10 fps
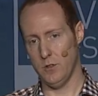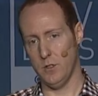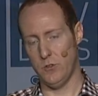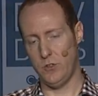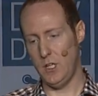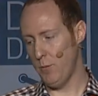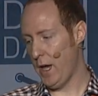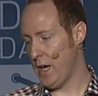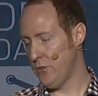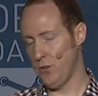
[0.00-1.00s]
Steam
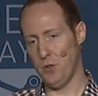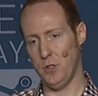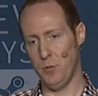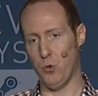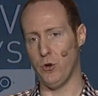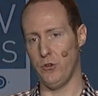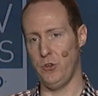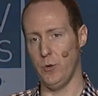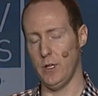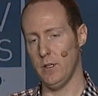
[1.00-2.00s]
adds the border
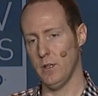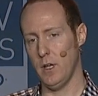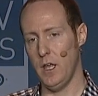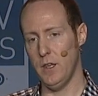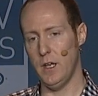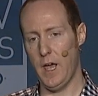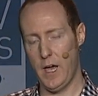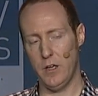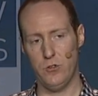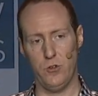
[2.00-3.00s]
to it, and then
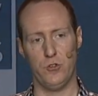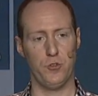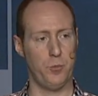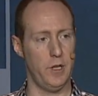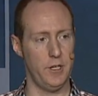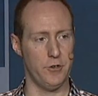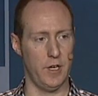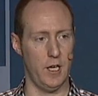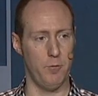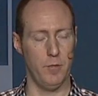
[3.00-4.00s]
as users play your
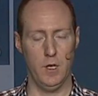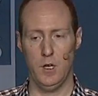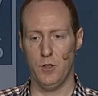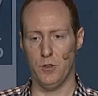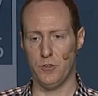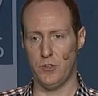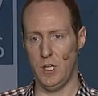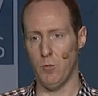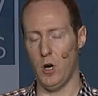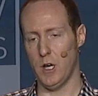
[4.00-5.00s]
game,
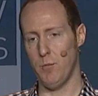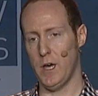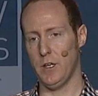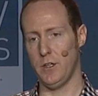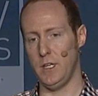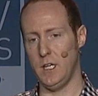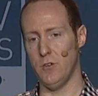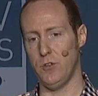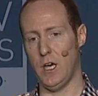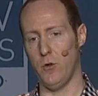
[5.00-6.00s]
Steam automatically
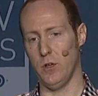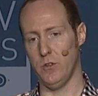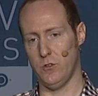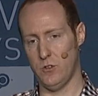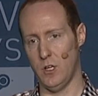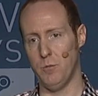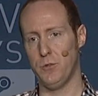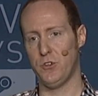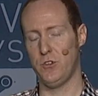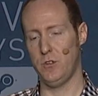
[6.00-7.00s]
gives out some
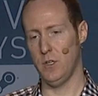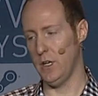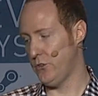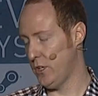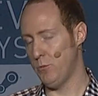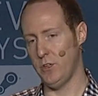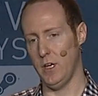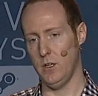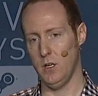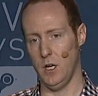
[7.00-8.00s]

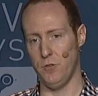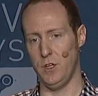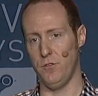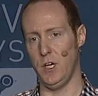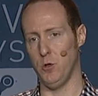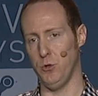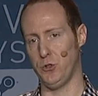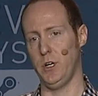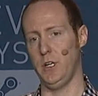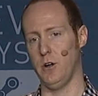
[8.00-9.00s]
subset of the available
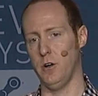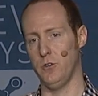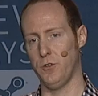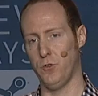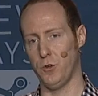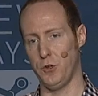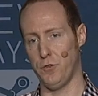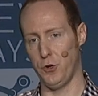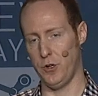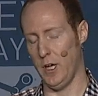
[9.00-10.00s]
trading cards
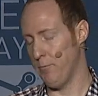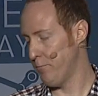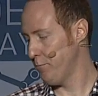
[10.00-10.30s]
for your game.